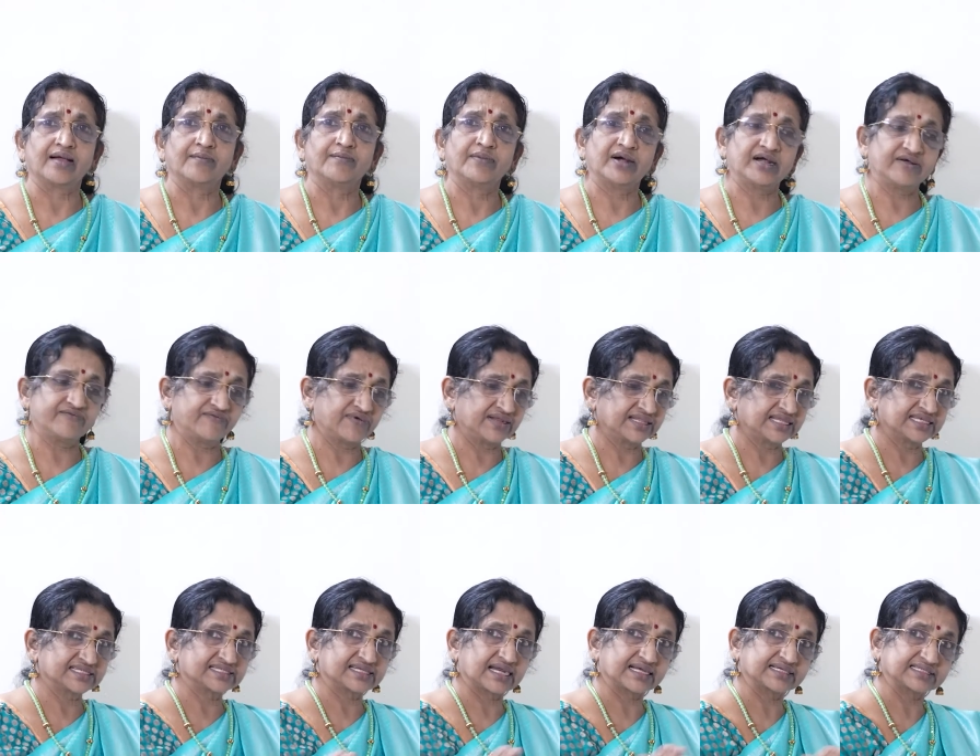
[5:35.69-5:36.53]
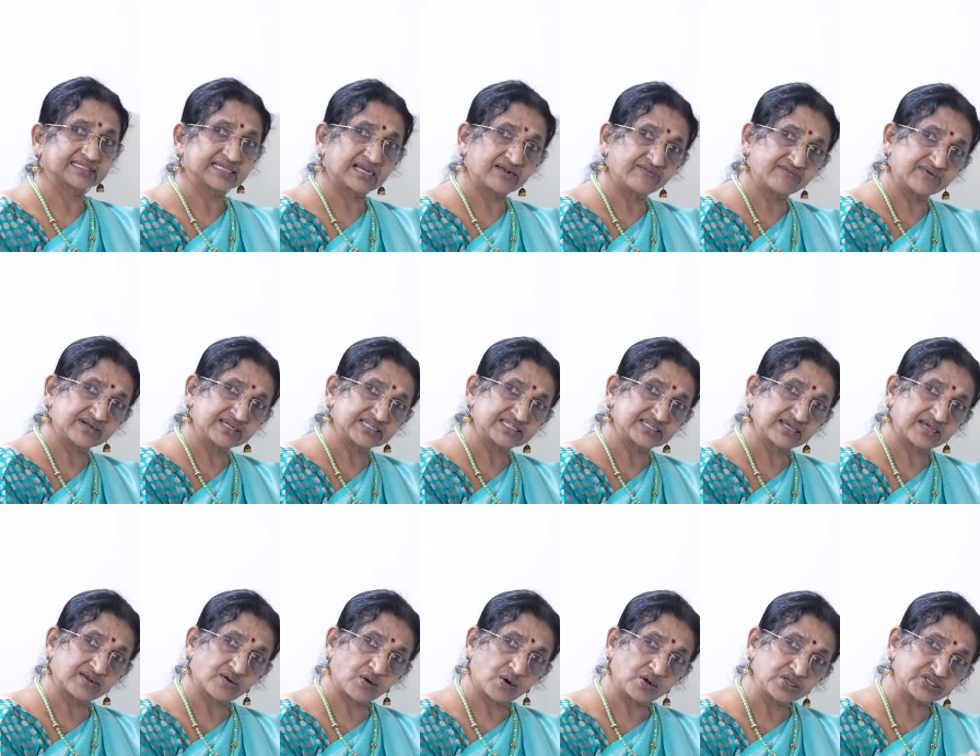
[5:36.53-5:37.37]
But when the structural words
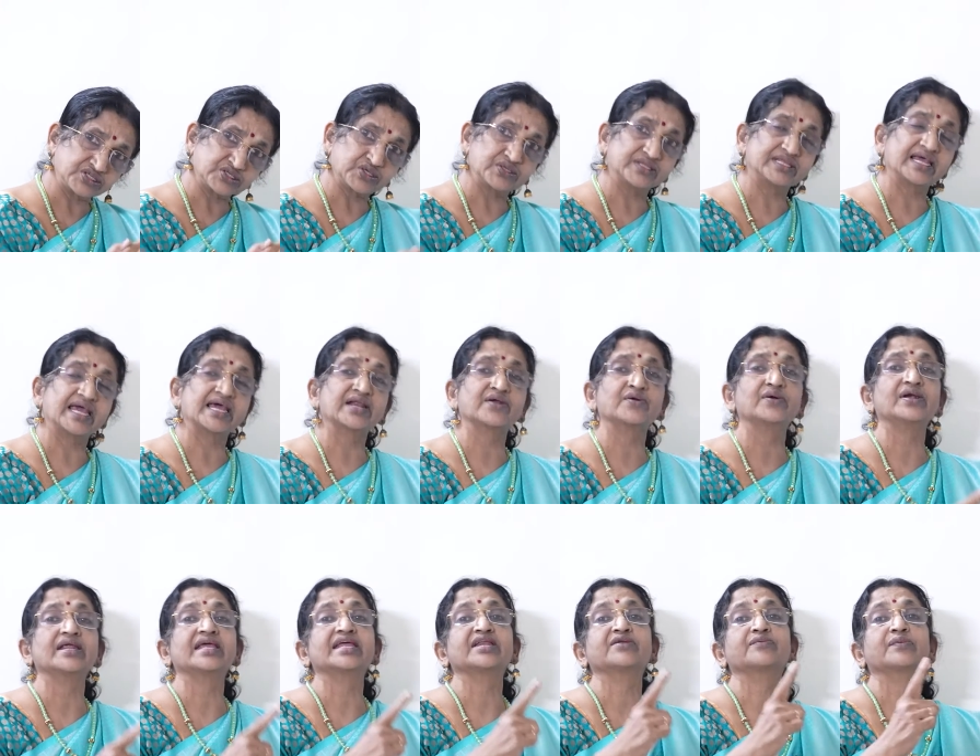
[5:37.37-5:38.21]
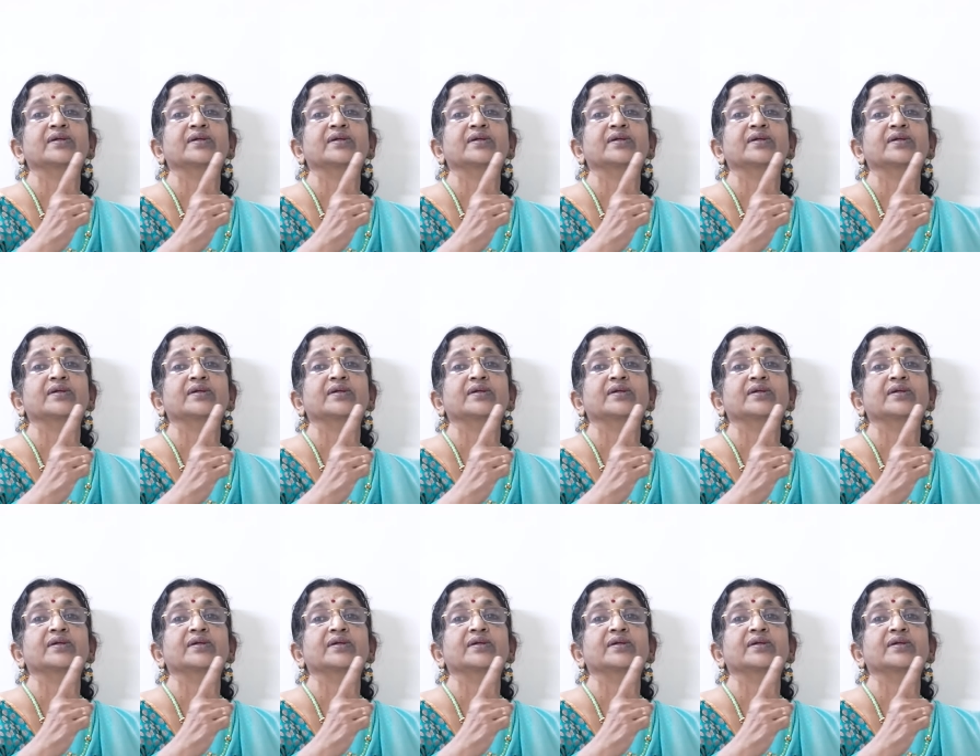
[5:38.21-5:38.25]
are also there only,